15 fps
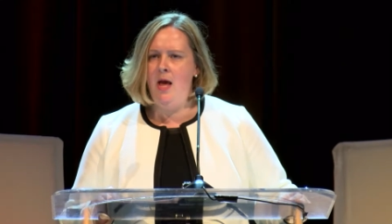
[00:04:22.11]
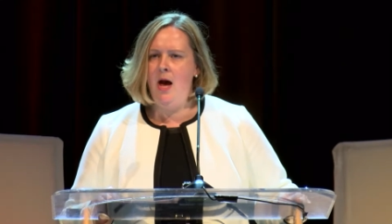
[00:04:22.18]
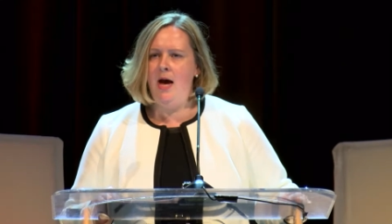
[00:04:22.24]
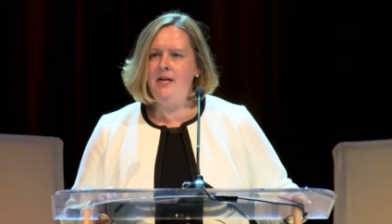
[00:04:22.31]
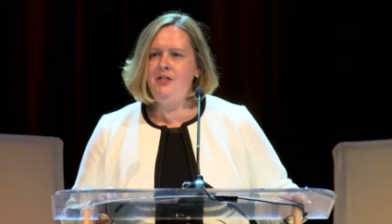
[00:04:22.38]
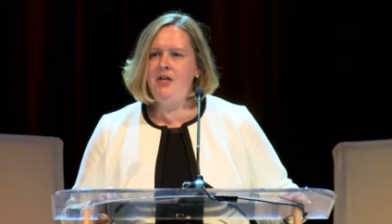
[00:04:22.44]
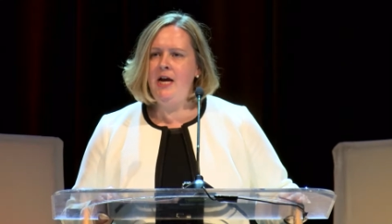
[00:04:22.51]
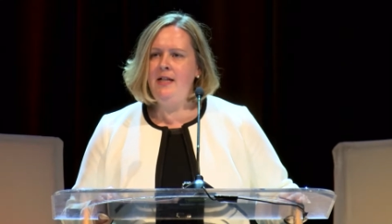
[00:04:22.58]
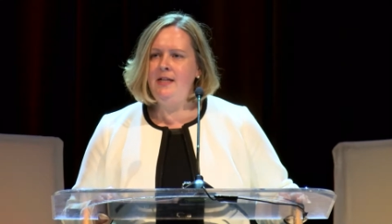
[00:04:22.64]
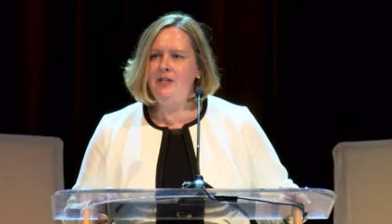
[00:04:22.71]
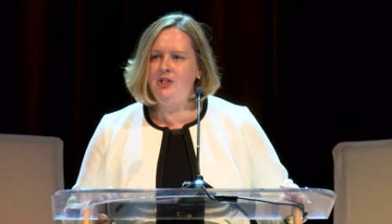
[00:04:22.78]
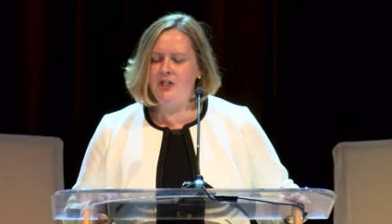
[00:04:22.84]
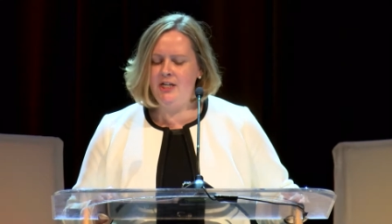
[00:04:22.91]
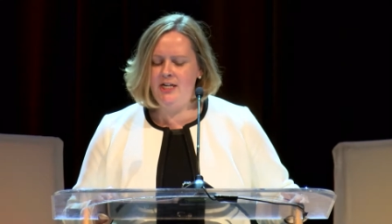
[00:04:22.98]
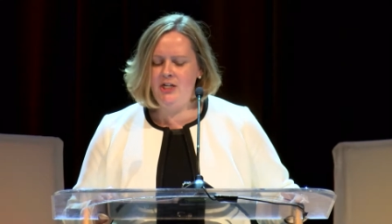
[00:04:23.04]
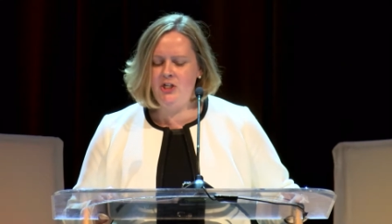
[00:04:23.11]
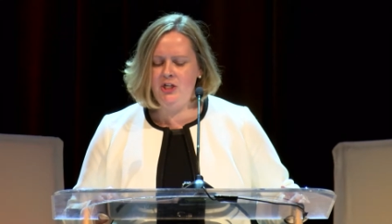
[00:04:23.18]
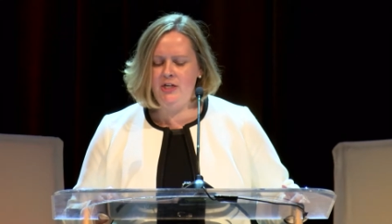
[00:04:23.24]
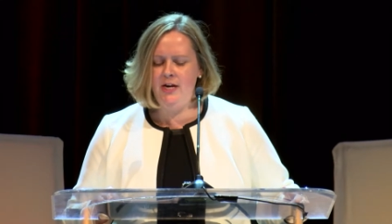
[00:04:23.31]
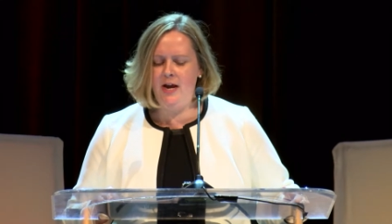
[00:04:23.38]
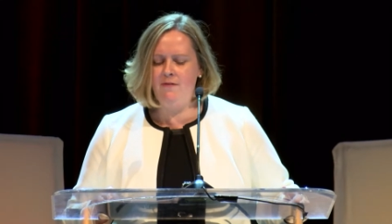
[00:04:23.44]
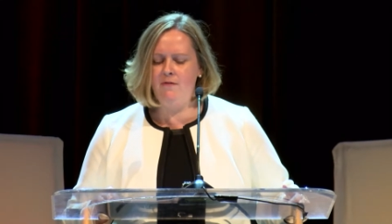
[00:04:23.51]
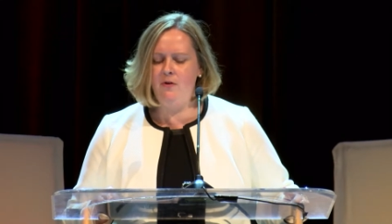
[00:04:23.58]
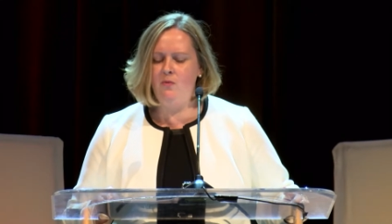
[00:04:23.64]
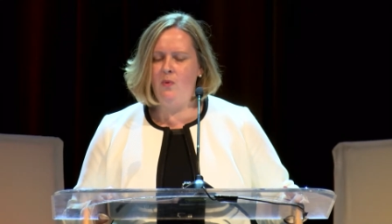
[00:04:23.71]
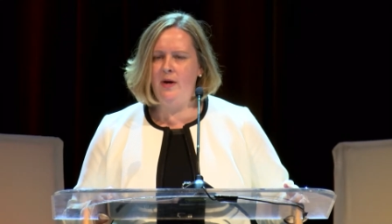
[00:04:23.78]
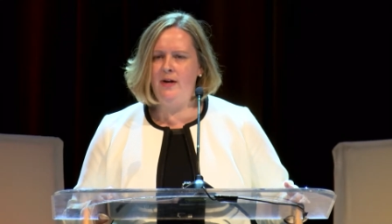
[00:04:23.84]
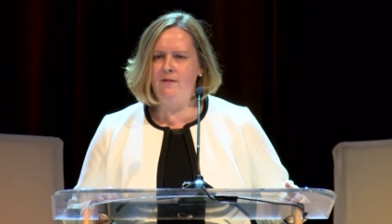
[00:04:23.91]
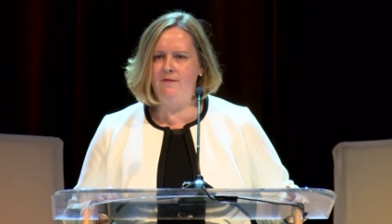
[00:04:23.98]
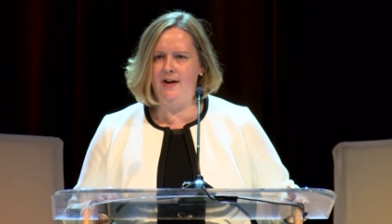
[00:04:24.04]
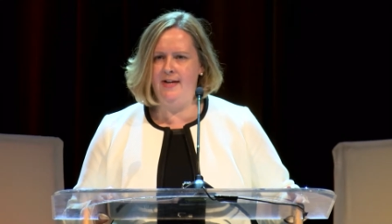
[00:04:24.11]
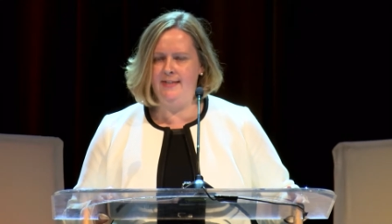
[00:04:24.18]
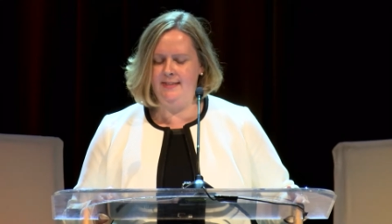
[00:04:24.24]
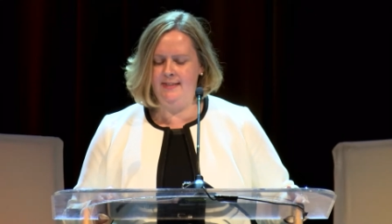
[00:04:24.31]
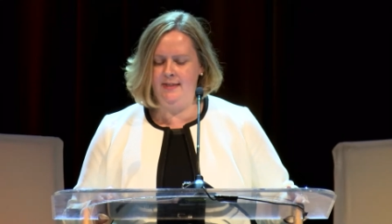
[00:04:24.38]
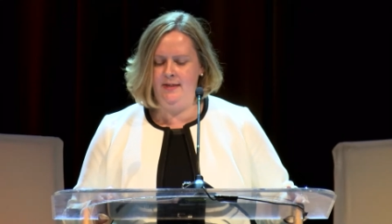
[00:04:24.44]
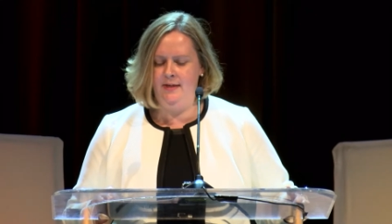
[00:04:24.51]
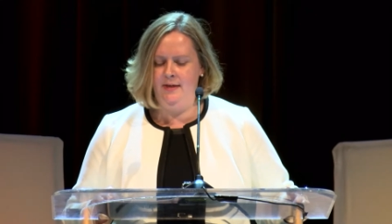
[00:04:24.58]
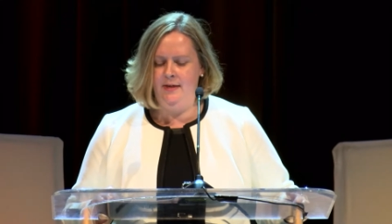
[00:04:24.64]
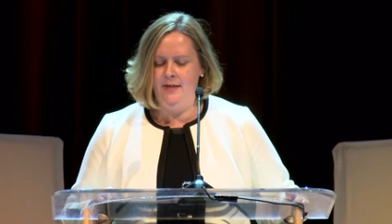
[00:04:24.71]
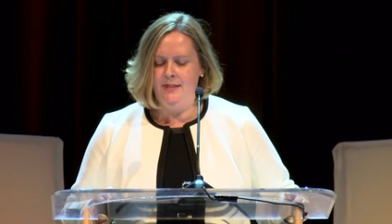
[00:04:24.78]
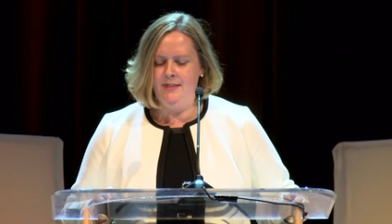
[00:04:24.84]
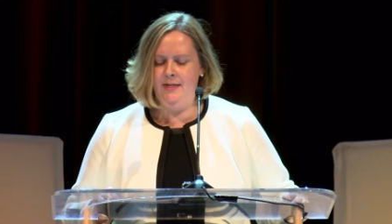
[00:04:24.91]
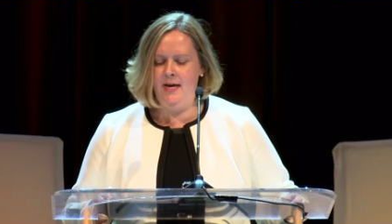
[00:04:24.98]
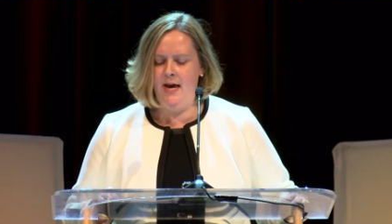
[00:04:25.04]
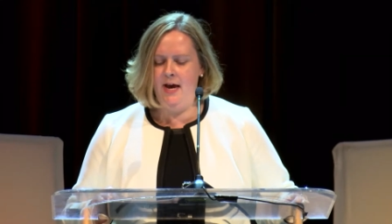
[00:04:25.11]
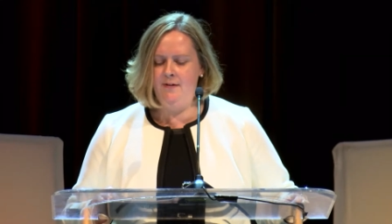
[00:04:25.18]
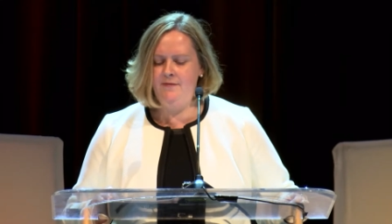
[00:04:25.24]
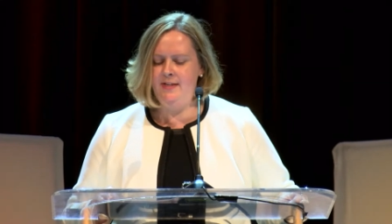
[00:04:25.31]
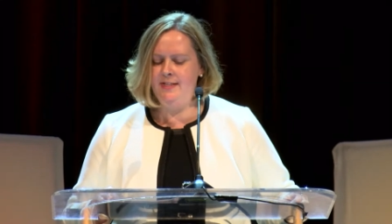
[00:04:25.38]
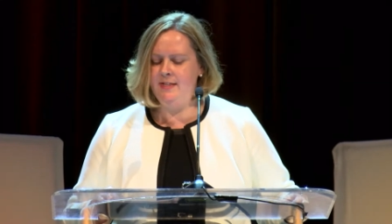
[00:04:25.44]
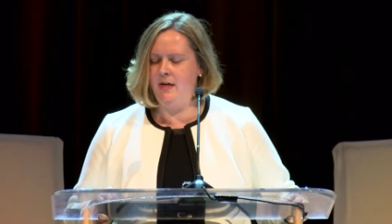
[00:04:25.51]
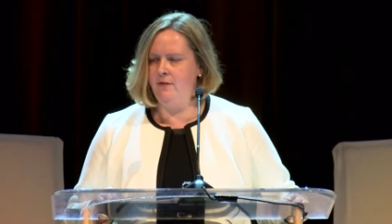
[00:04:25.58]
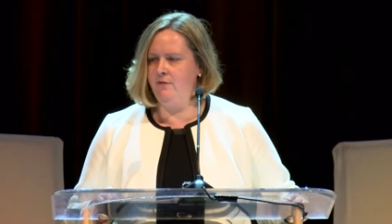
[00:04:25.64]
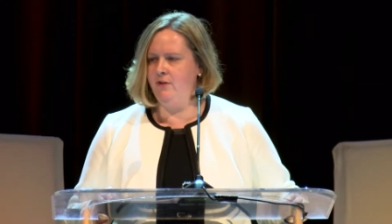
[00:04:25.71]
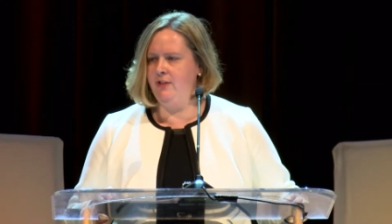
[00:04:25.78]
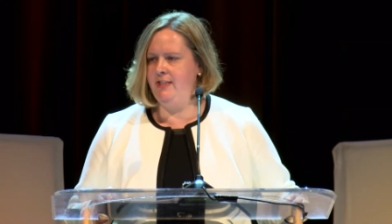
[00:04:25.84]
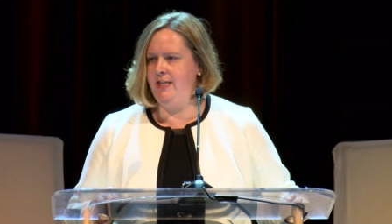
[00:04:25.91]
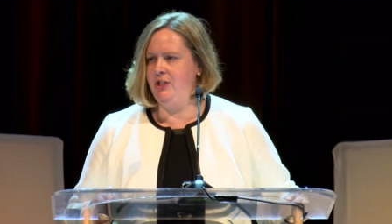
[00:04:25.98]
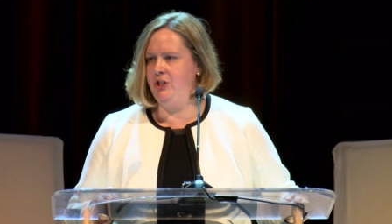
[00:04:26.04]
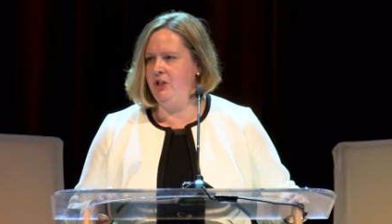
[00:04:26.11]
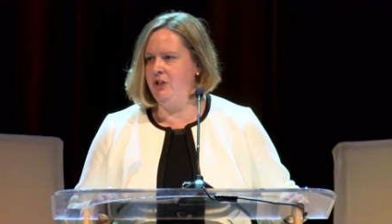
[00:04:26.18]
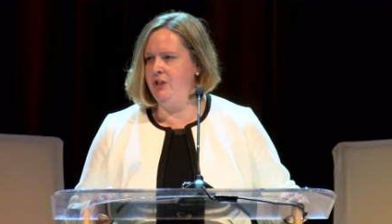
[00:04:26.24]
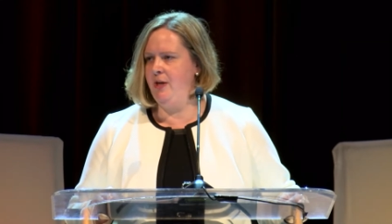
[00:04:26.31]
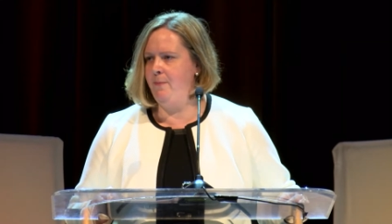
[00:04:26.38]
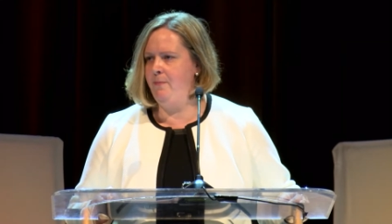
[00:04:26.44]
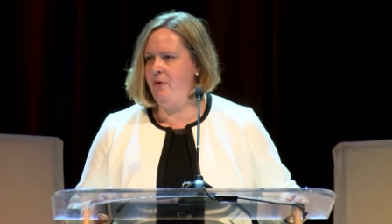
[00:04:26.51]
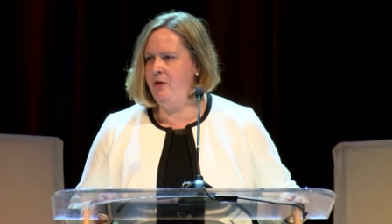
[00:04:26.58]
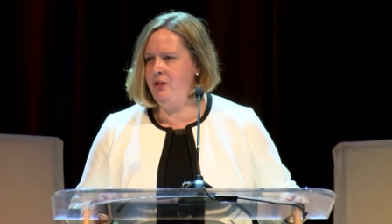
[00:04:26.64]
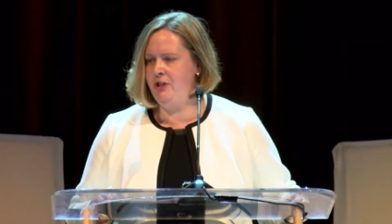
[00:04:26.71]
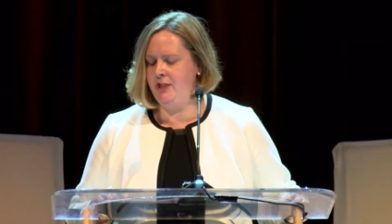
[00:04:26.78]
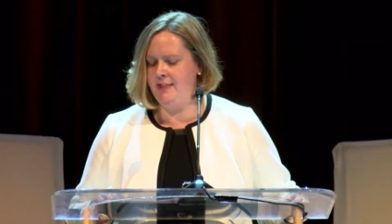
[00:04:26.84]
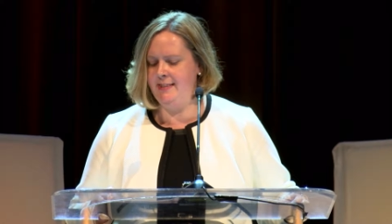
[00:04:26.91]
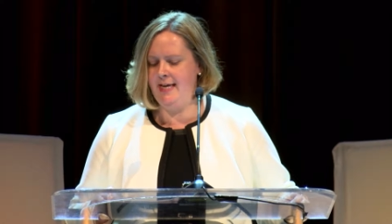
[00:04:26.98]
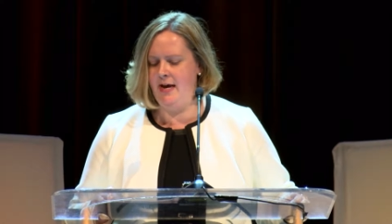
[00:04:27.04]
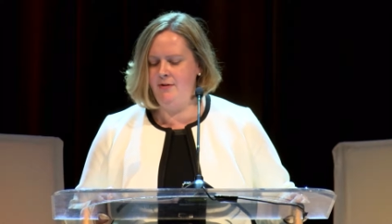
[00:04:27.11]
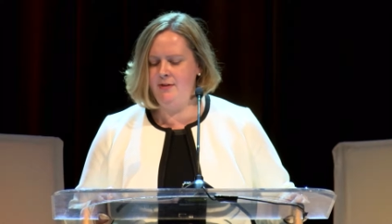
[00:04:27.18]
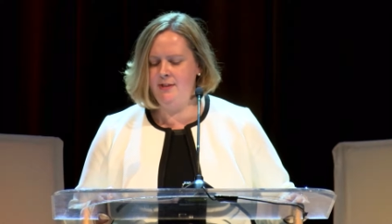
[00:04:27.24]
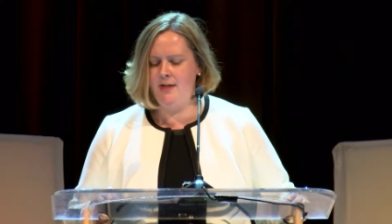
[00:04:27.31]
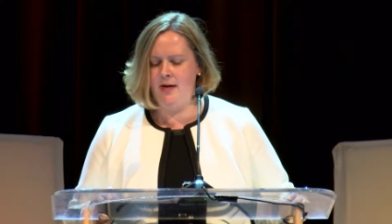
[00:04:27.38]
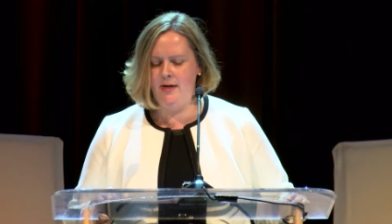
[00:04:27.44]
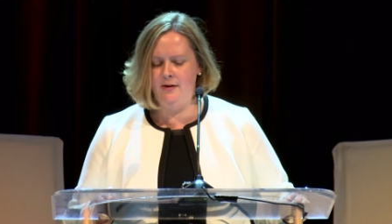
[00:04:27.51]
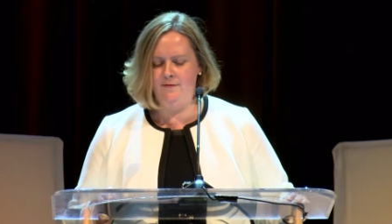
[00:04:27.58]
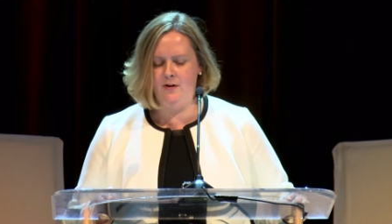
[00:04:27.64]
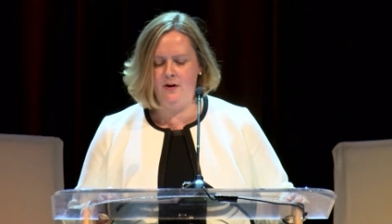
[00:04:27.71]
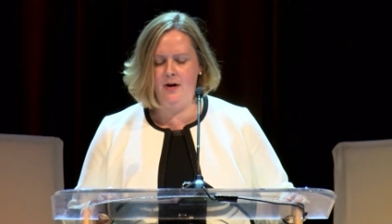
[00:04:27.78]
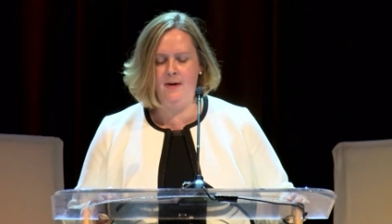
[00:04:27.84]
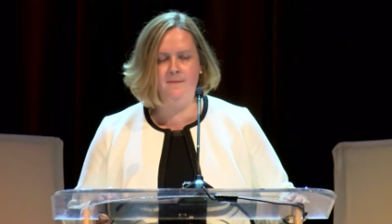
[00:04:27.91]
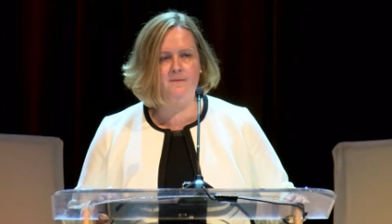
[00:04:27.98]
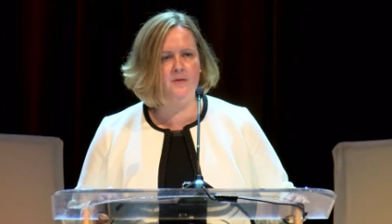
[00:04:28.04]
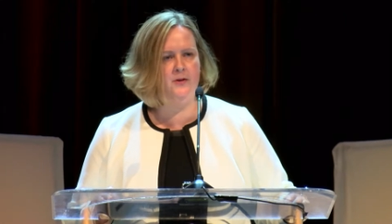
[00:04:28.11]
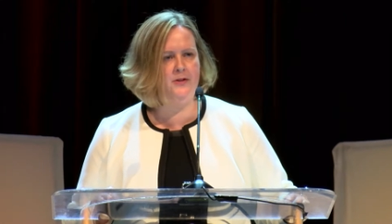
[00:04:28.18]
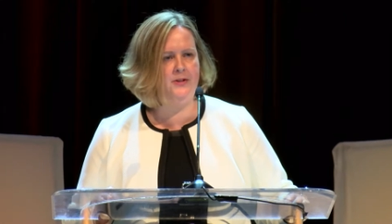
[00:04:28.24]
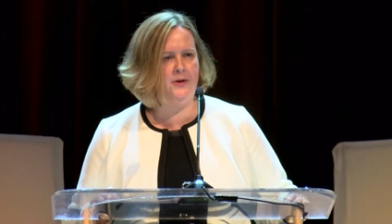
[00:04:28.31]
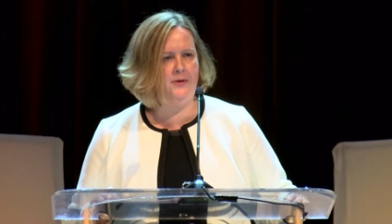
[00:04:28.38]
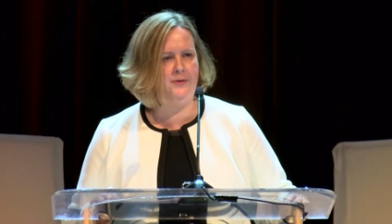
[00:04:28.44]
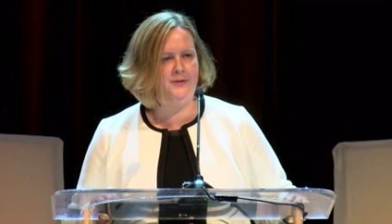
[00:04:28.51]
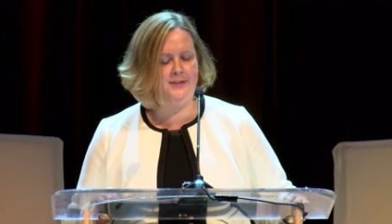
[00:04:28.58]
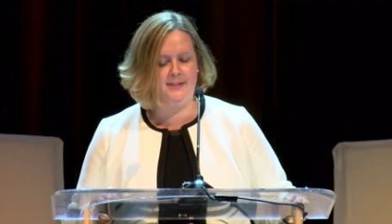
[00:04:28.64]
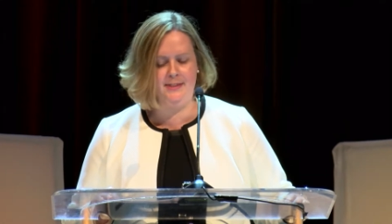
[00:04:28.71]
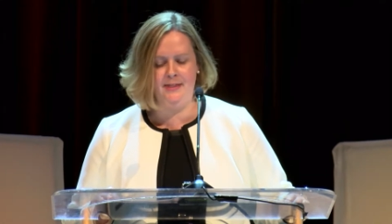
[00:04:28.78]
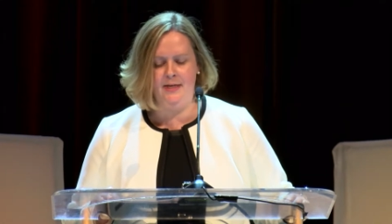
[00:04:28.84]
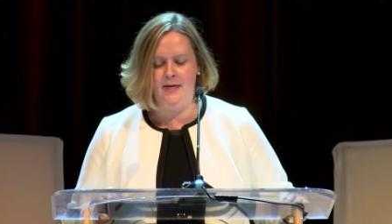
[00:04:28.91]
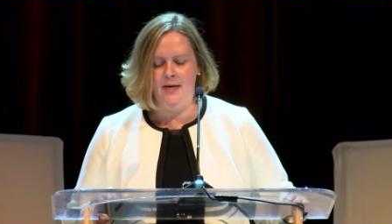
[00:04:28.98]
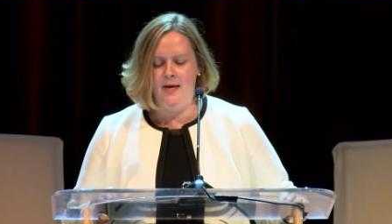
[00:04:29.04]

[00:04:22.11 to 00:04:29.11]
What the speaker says: I challenge each and every one of us to have these conversations that push us outside of our comfort zones.